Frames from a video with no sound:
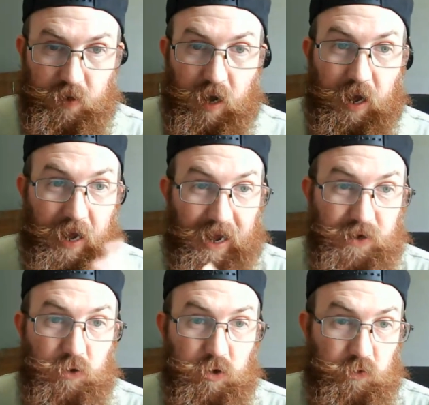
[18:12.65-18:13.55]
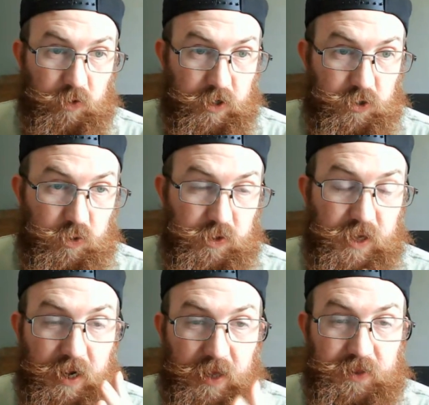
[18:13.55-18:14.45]
I don't agree in doing
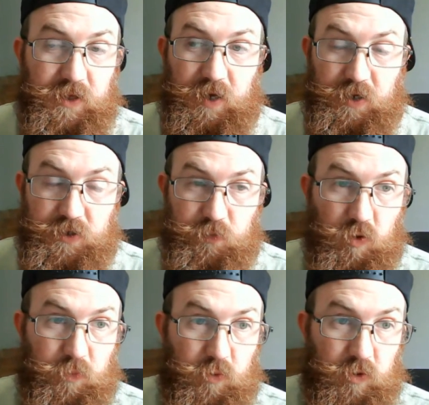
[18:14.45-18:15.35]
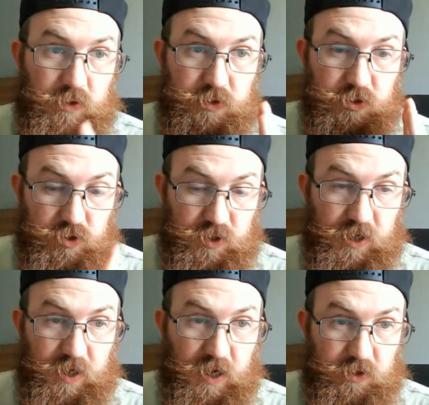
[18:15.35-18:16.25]
that. I think that it's more important to just
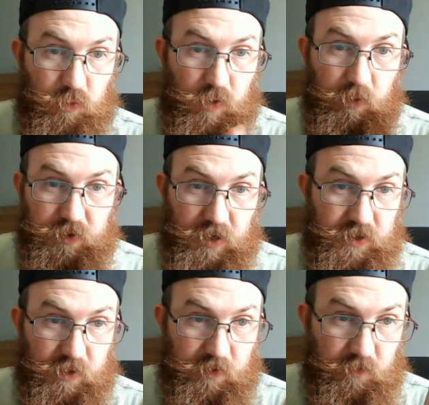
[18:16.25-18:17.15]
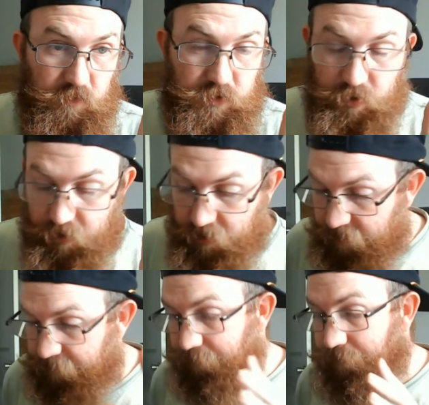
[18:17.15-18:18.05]
get it out the way without them even returning
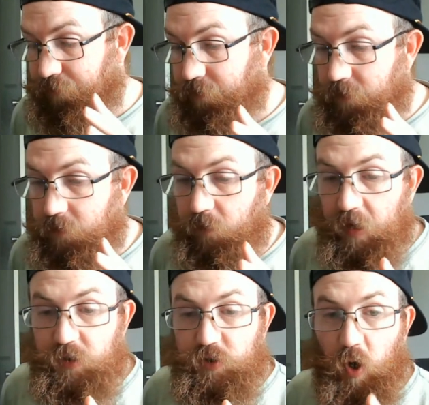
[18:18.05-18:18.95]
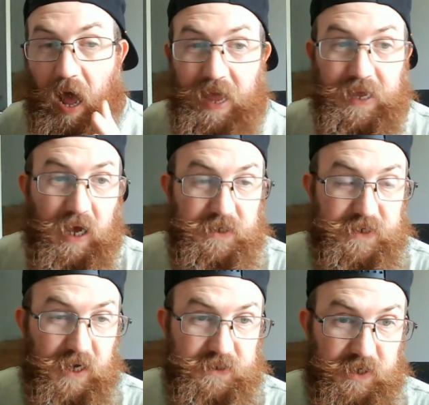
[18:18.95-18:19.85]
it. And so I
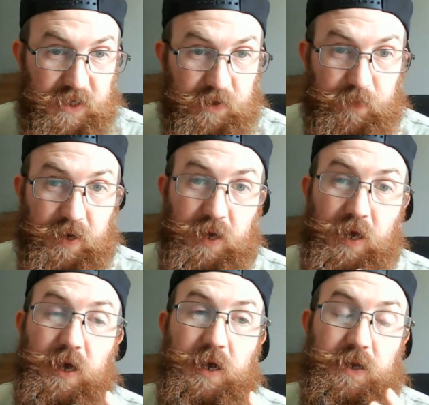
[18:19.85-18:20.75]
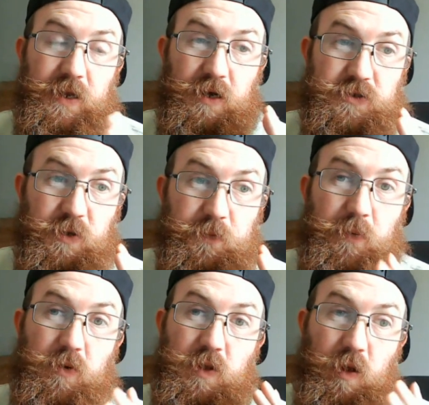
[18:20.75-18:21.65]
contacted eBay. Now, some
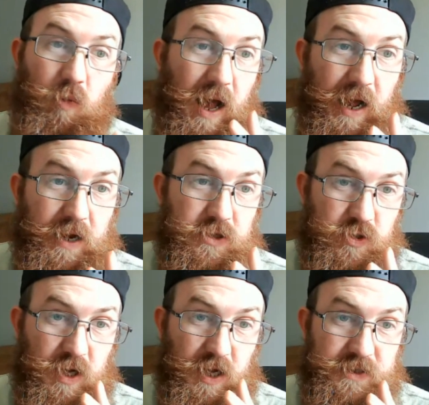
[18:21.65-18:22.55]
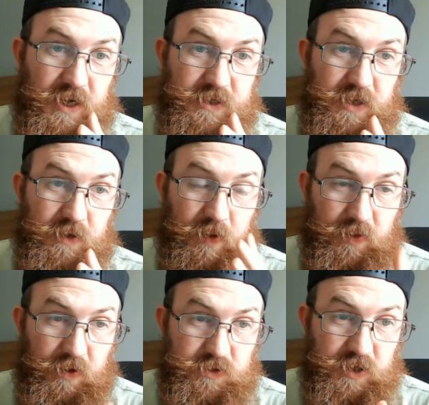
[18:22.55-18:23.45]
people are like, well, how did you contact eBay?
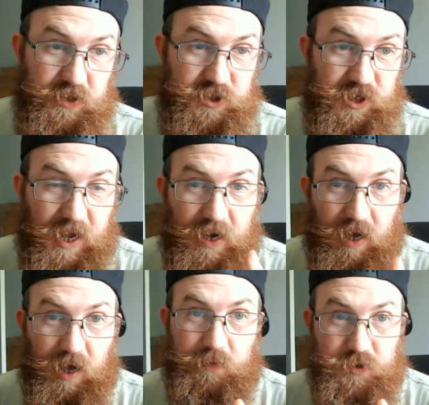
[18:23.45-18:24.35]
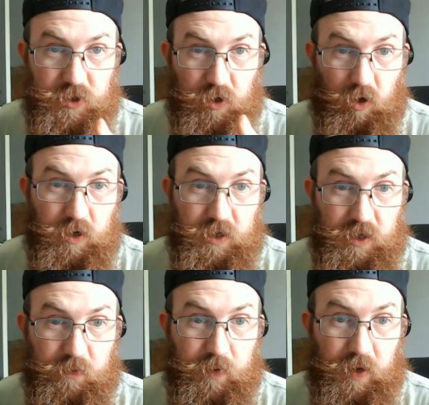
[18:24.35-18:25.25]
There's a chat option on
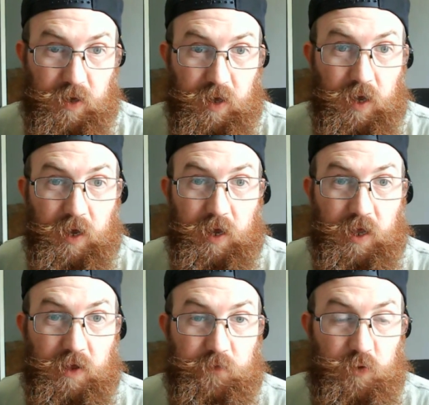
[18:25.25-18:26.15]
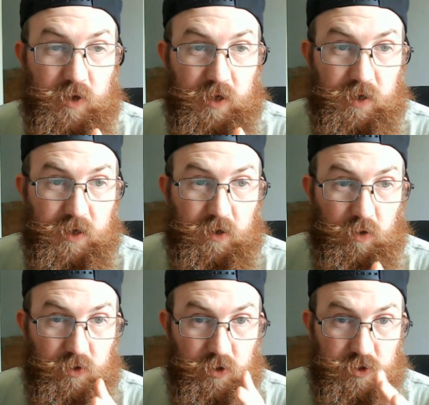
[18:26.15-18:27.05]
eBay. And if you can,
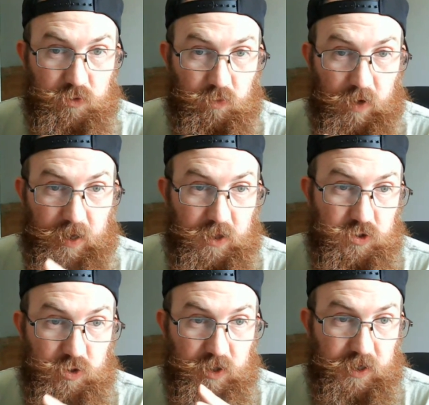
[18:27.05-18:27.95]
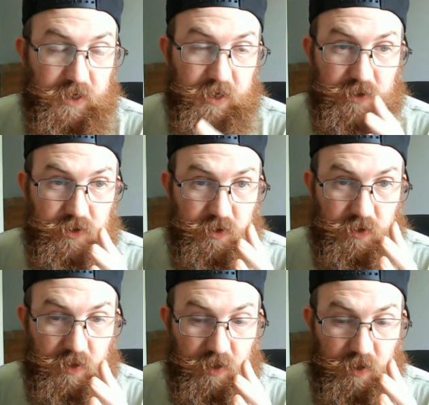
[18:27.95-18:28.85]
there's a way that you can get
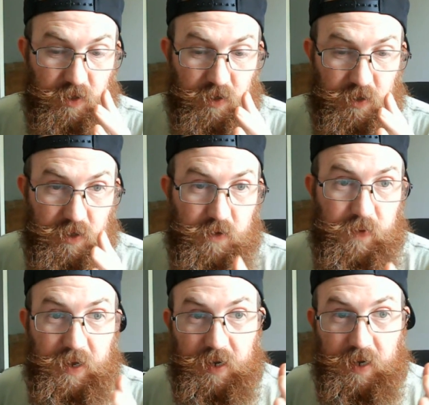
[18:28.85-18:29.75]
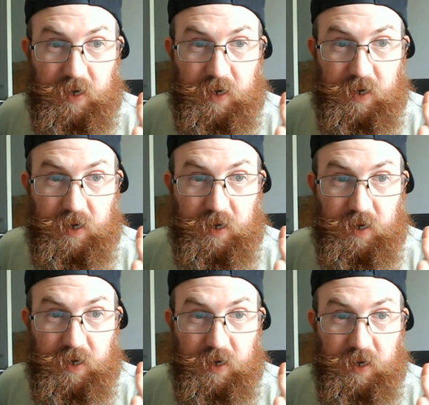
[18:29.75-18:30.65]
the eBay to contact
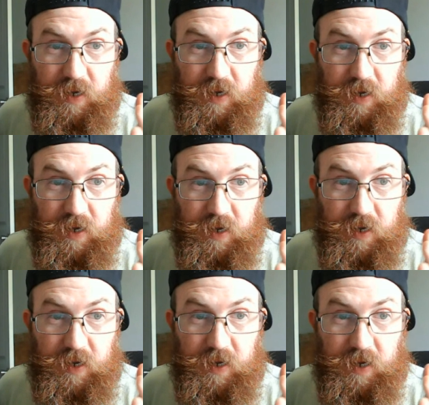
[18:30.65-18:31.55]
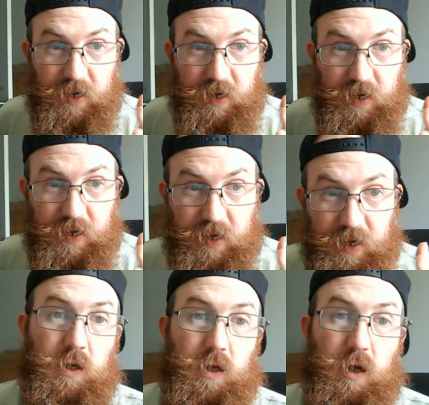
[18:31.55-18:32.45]
you through that chat.
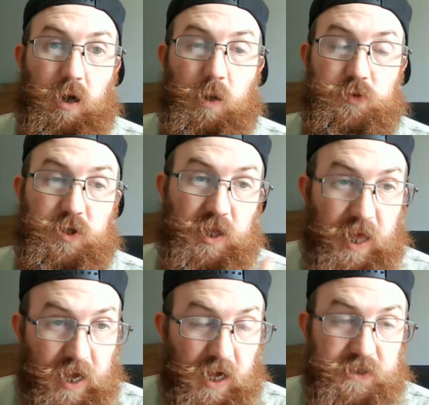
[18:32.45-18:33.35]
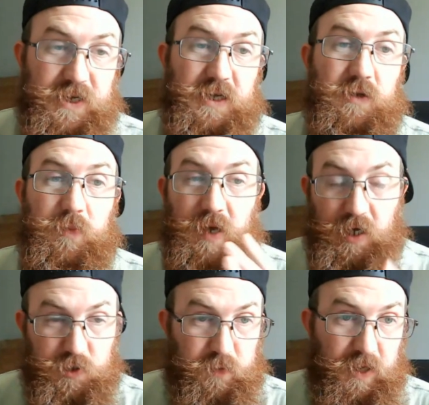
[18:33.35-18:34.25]
So then they contacted me. I
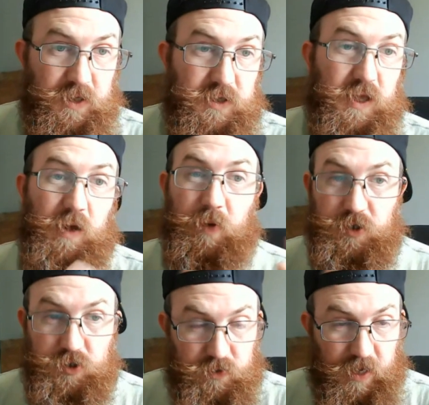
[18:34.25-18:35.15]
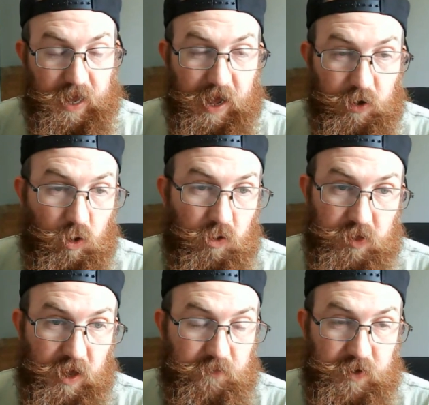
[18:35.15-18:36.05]
explained it to them. They had all
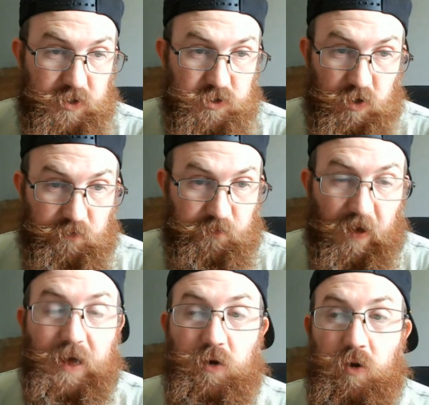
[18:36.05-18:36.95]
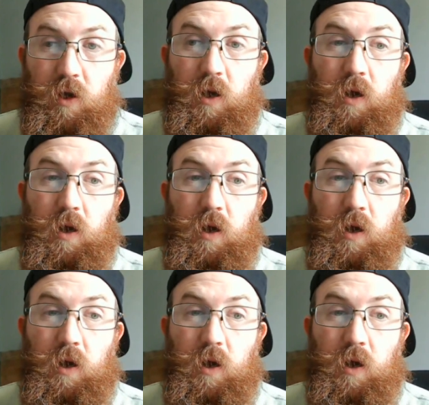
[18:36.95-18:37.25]
the evidence on file.